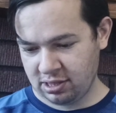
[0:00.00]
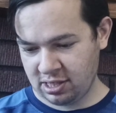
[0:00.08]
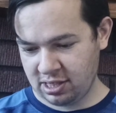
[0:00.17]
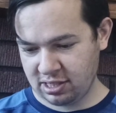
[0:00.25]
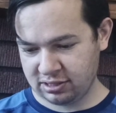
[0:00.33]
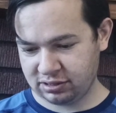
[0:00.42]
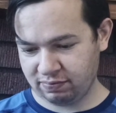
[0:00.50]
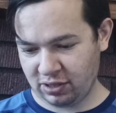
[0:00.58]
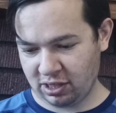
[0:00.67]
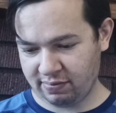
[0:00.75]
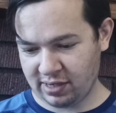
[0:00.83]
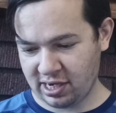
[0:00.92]
And some
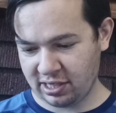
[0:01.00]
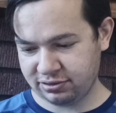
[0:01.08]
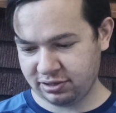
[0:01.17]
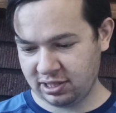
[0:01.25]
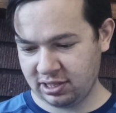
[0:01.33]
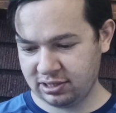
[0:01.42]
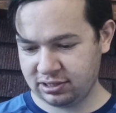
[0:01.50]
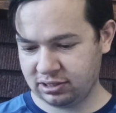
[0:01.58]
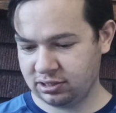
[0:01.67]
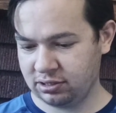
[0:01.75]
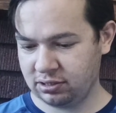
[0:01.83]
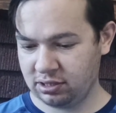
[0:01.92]

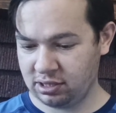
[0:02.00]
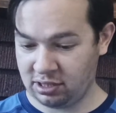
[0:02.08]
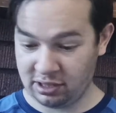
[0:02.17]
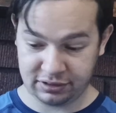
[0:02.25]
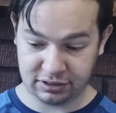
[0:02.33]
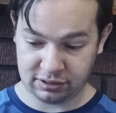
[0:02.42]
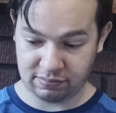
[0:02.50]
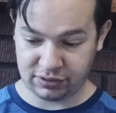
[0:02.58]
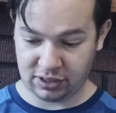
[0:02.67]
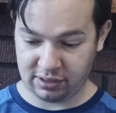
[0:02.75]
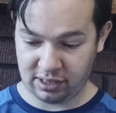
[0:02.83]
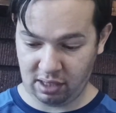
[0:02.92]
carbohydrates. And also some
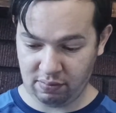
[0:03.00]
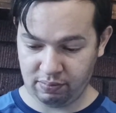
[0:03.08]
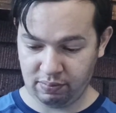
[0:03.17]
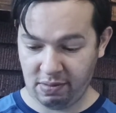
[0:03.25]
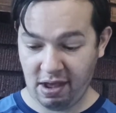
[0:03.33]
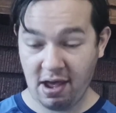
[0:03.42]
sodium.